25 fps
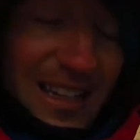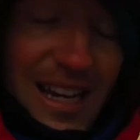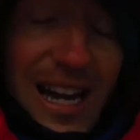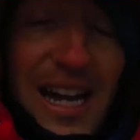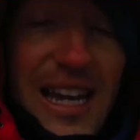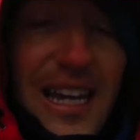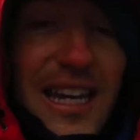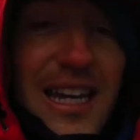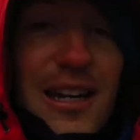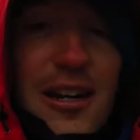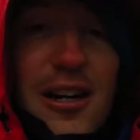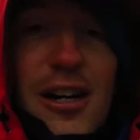
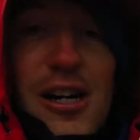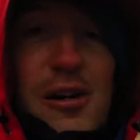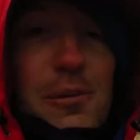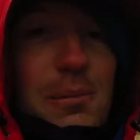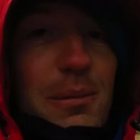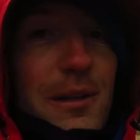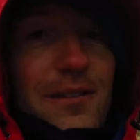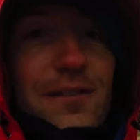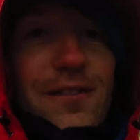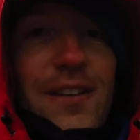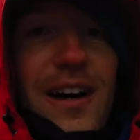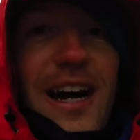I, it'll
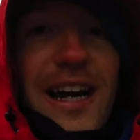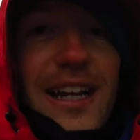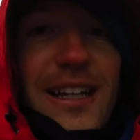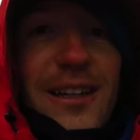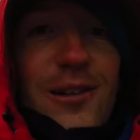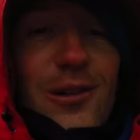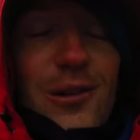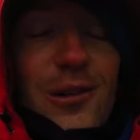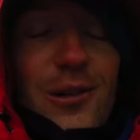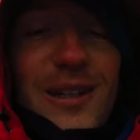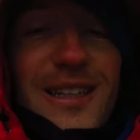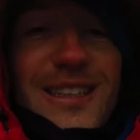be
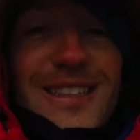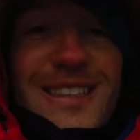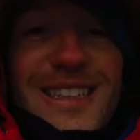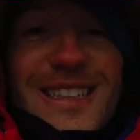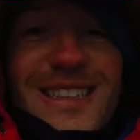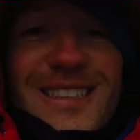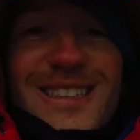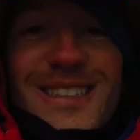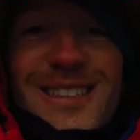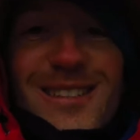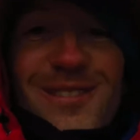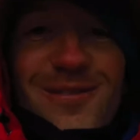fine. It always
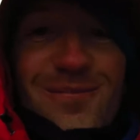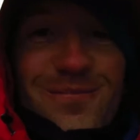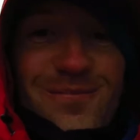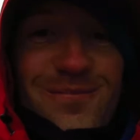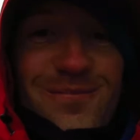is.